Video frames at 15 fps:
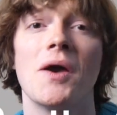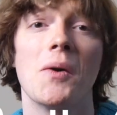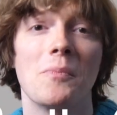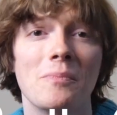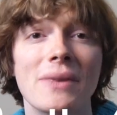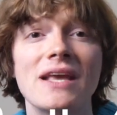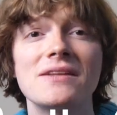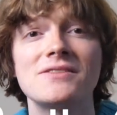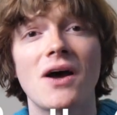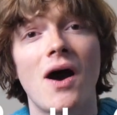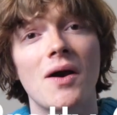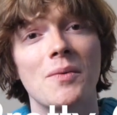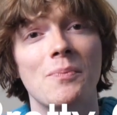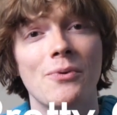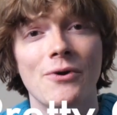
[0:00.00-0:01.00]
Me
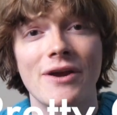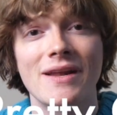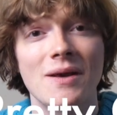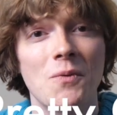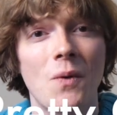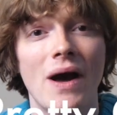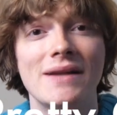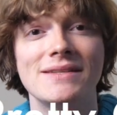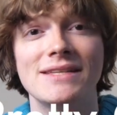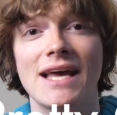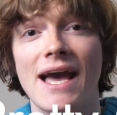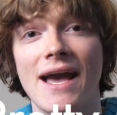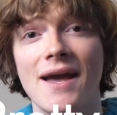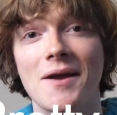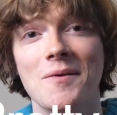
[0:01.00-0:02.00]
Talk Pretty One
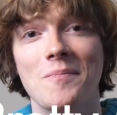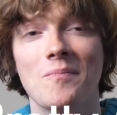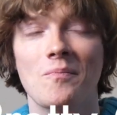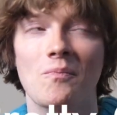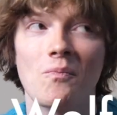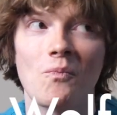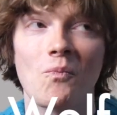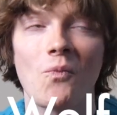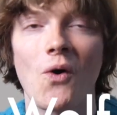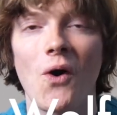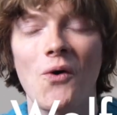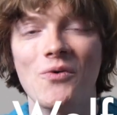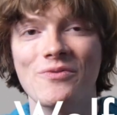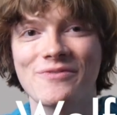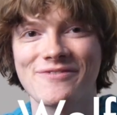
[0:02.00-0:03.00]
Day,
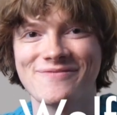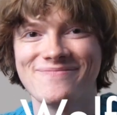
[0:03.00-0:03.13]
Wolf.